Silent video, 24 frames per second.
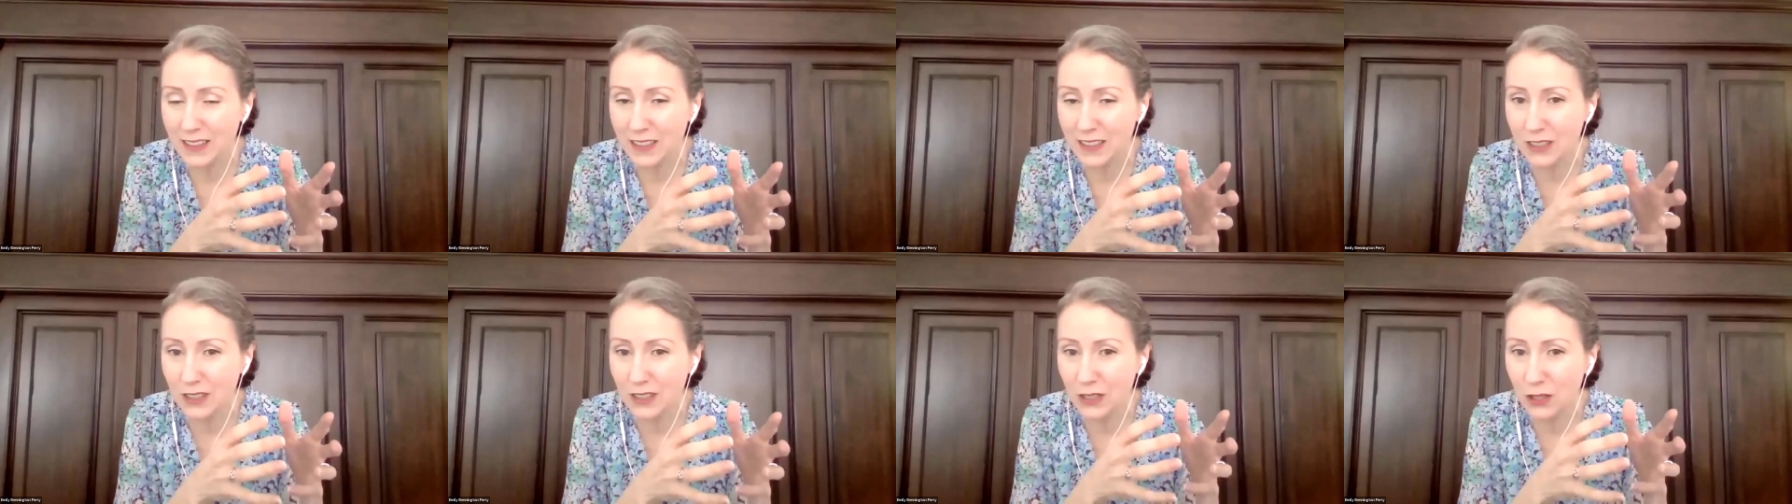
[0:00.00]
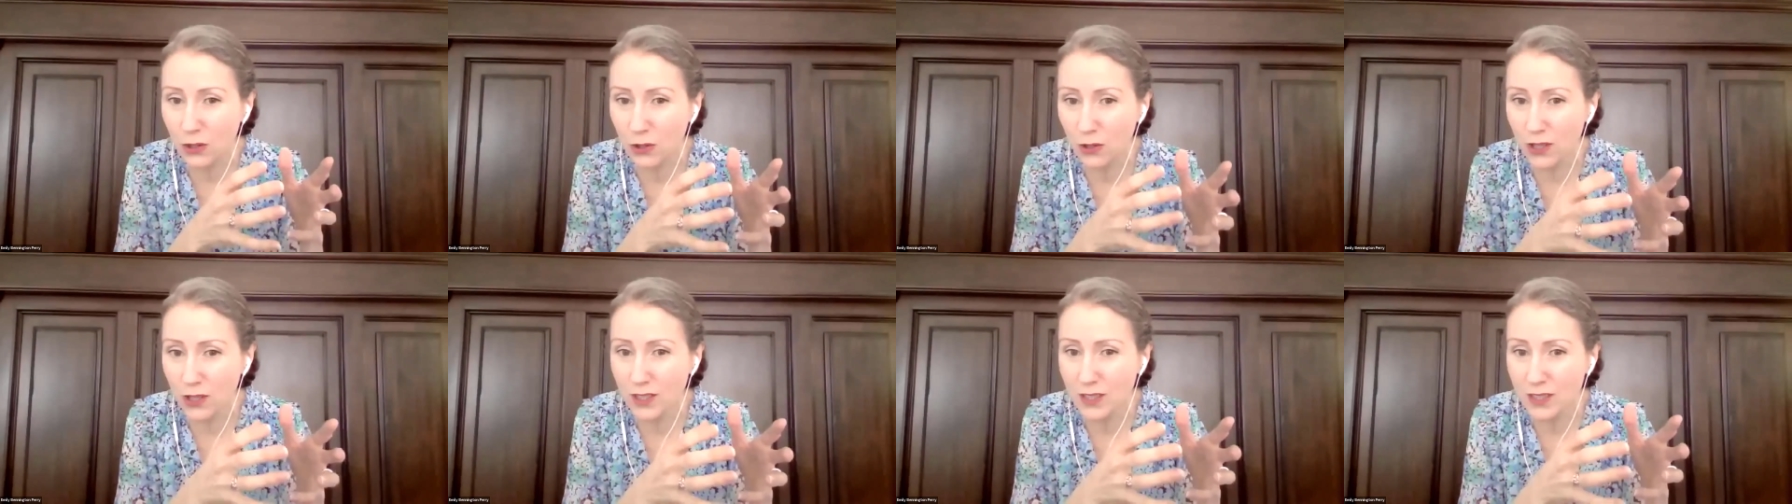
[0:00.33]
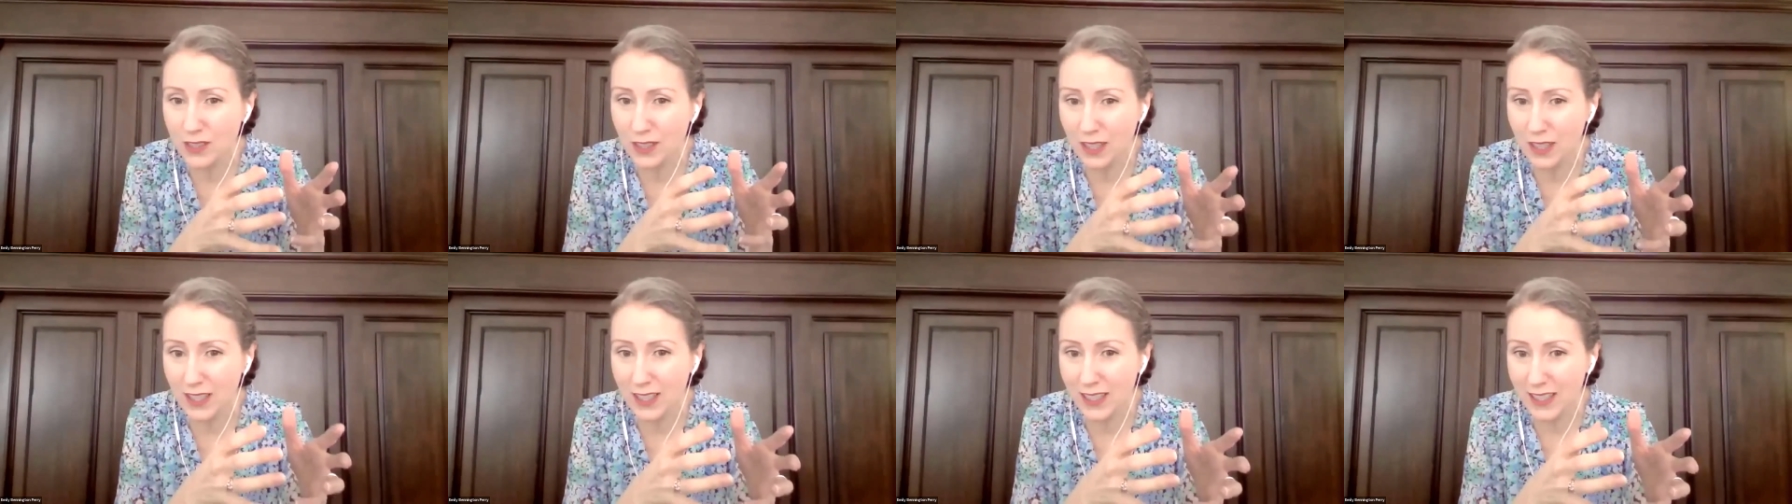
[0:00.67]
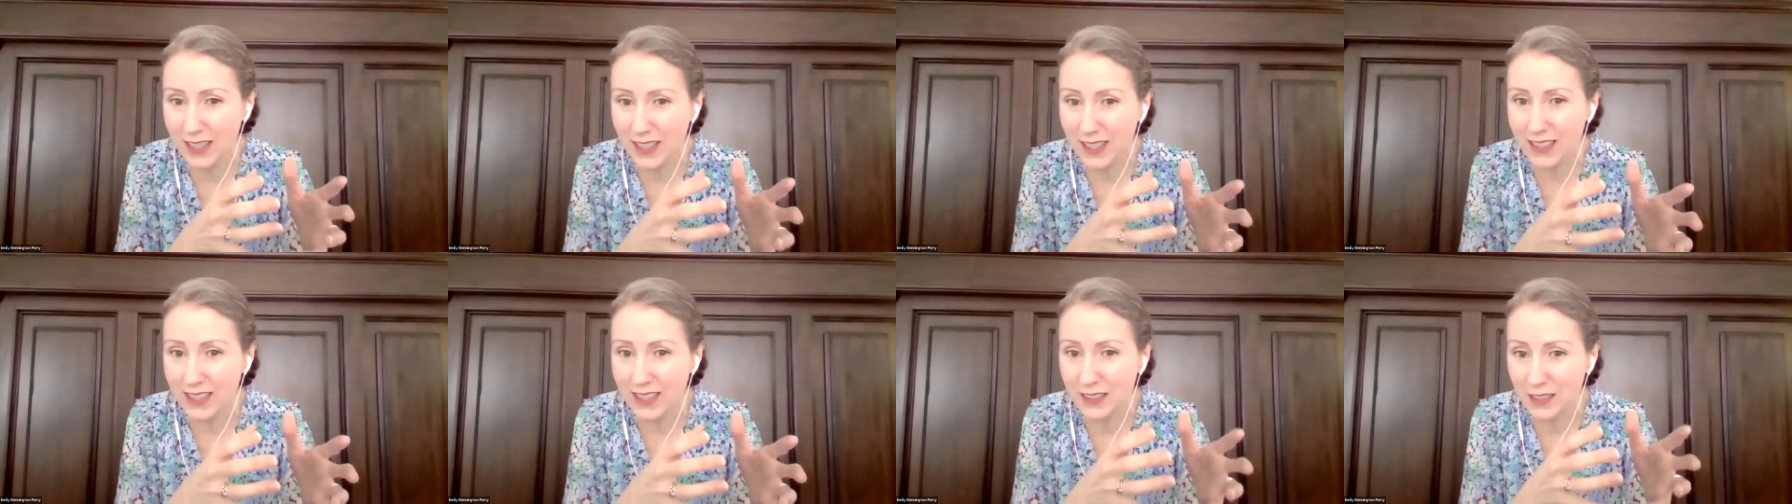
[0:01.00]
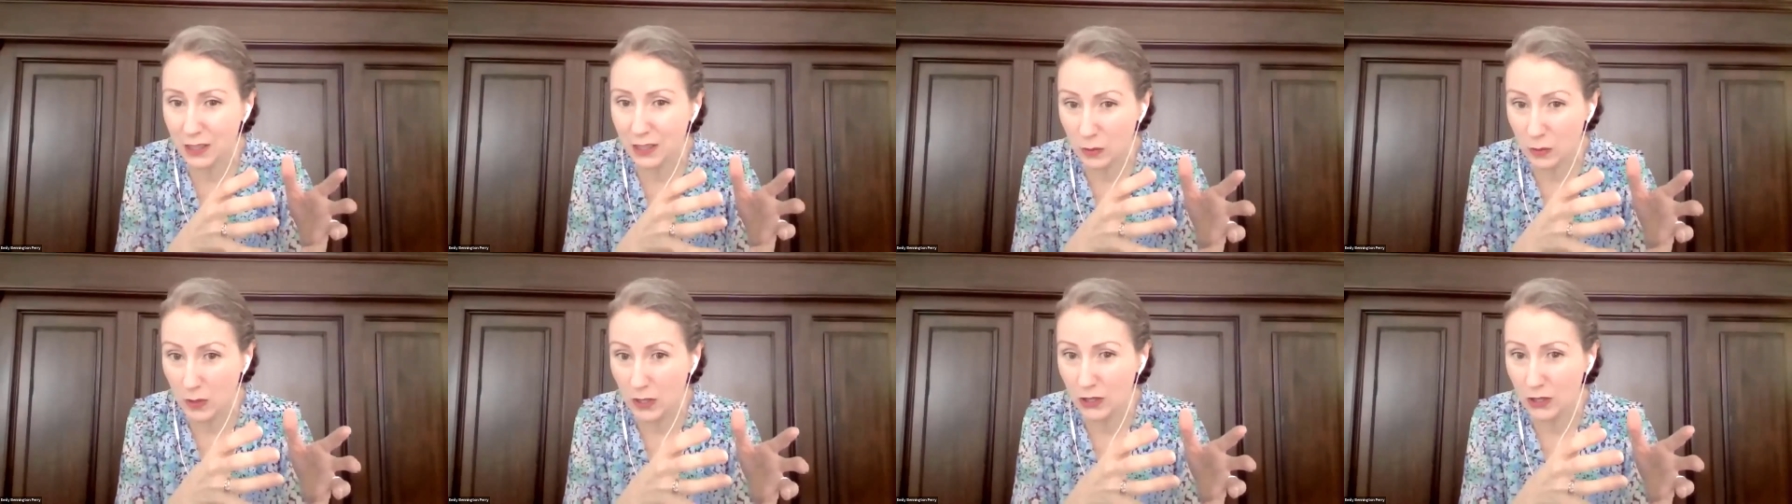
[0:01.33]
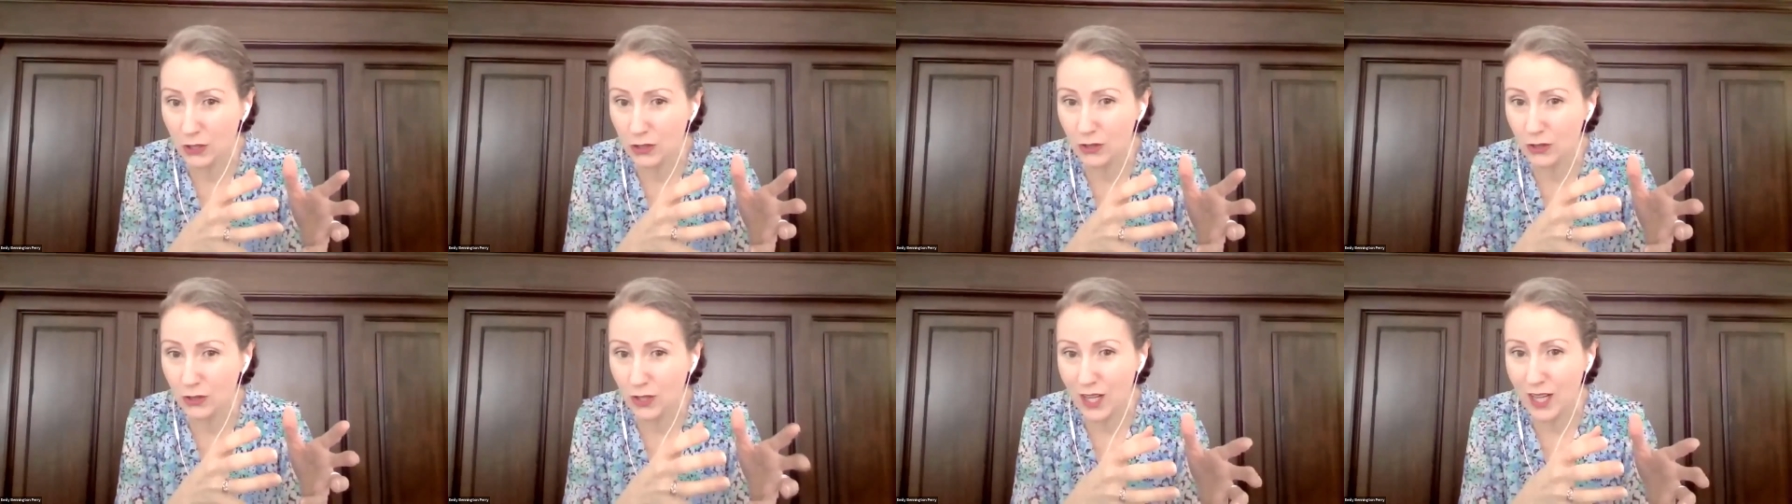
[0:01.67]
the course audience, the
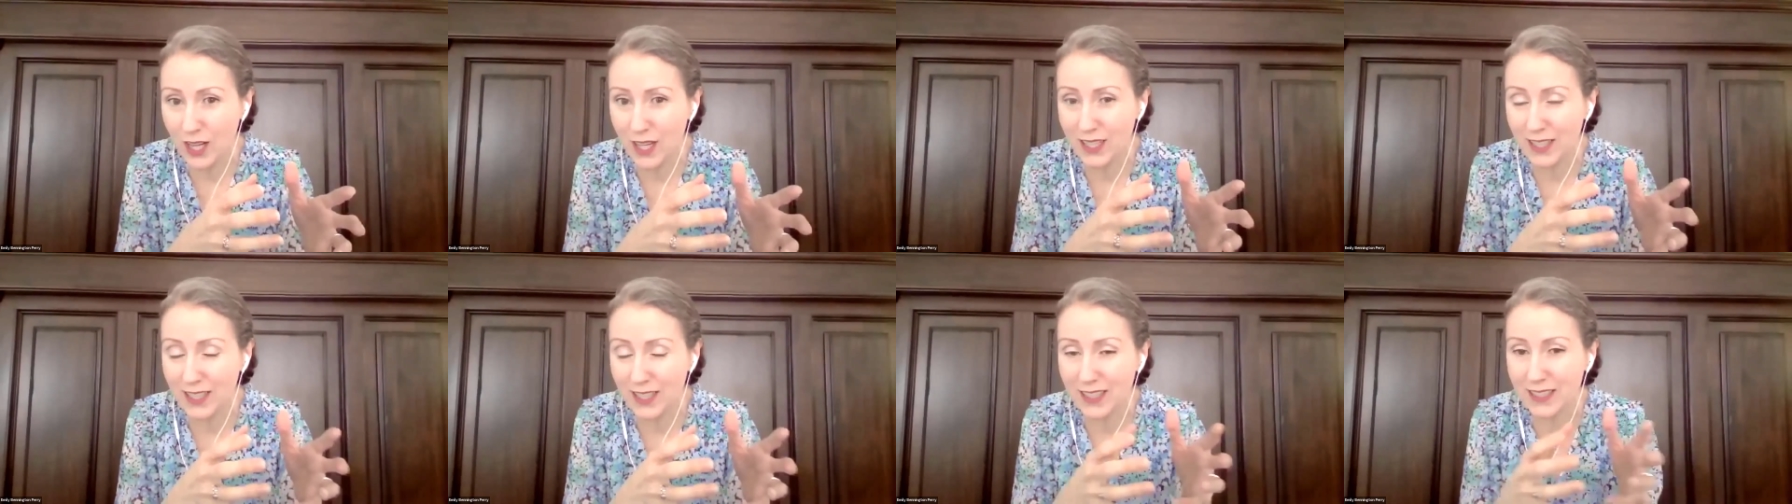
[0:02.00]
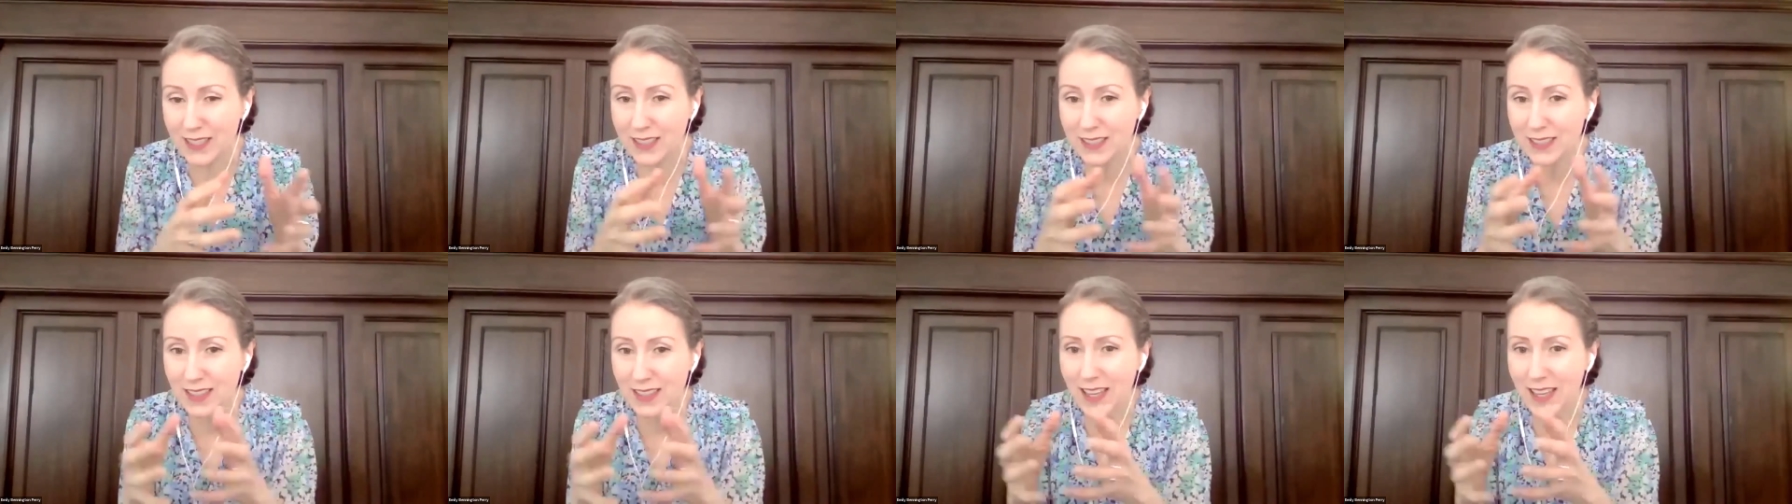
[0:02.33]
spiritual audience,